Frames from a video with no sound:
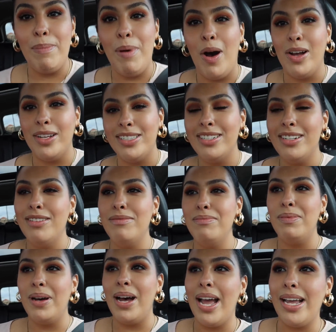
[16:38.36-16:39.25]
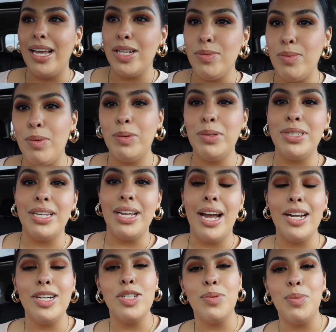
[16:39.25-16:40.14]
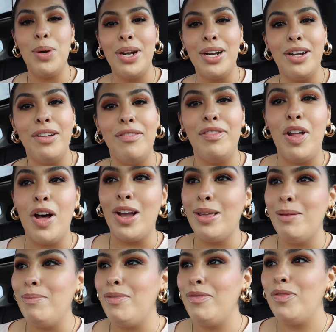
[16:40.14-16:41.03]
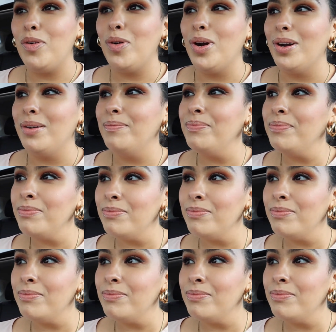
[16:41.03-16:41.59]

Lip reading: positive, but I guess we will see. I just wanted to vlog it before